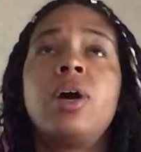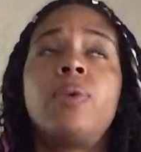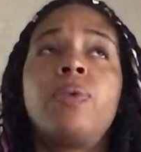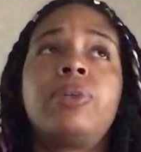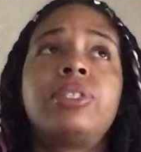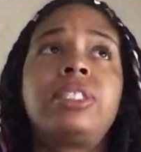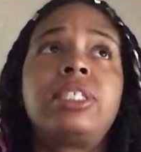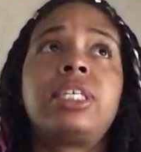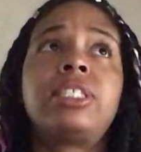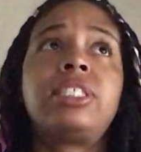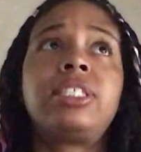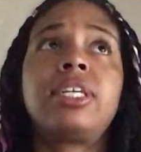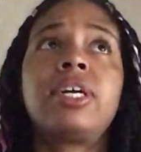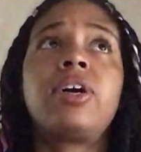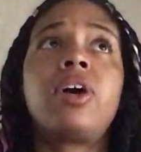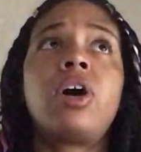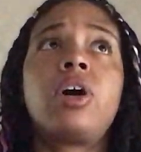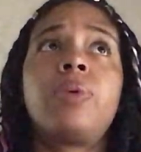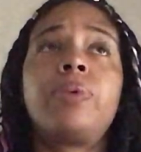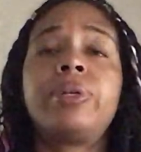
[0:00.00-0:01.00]
what's that shit
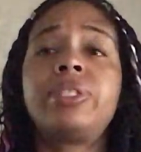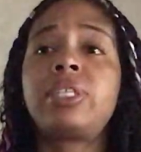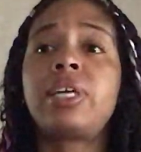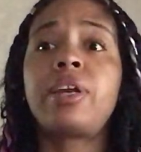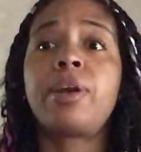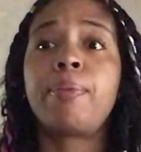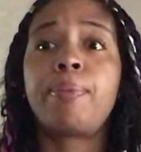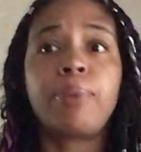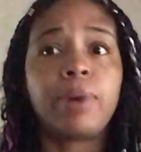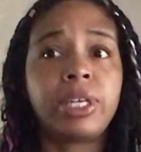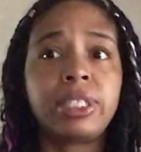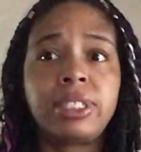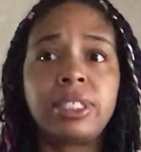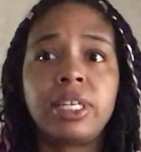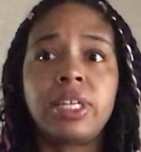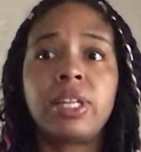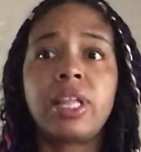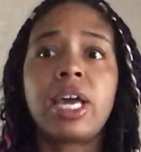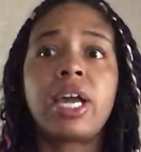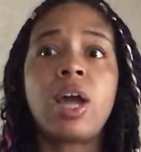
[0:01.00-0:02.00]
called when it's on your
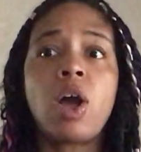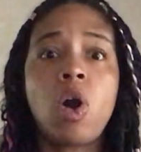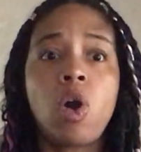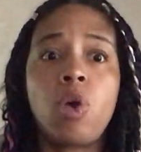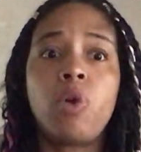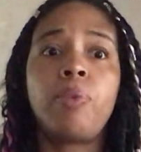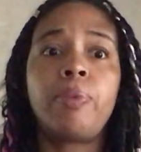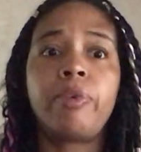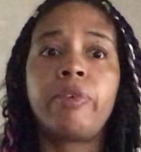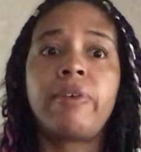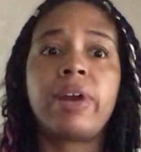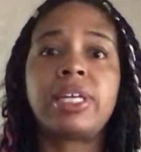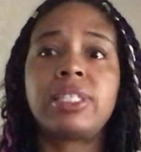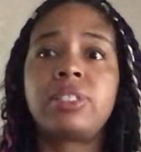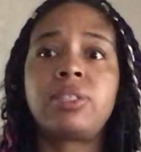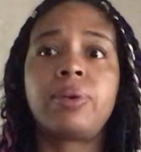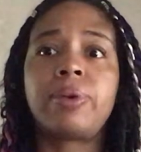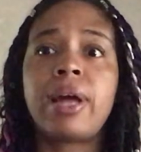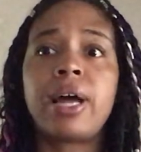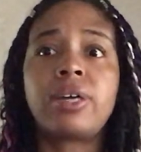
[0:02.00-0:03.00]
bracelet, like home
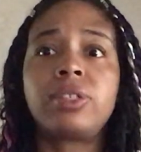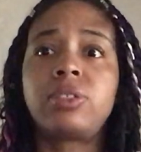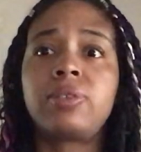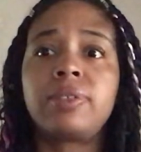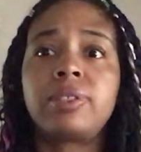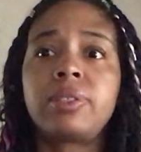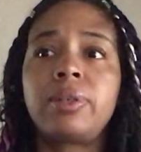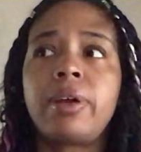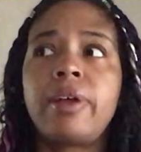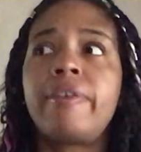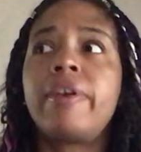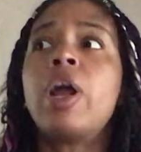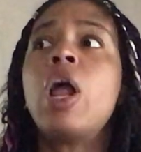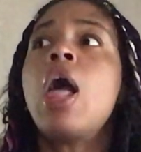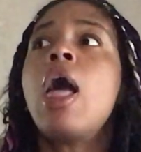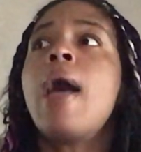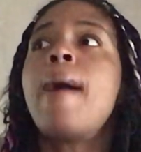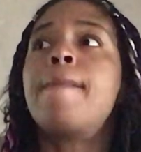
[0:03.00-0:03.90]
arrest or house arrest or whatever.